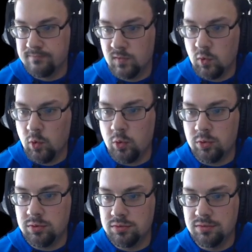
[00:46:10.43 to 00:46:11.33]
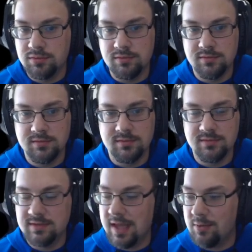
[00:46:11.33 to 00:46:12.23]
Woo!
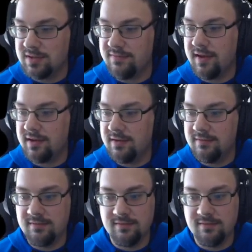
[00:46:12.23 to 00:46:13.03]
That was effective.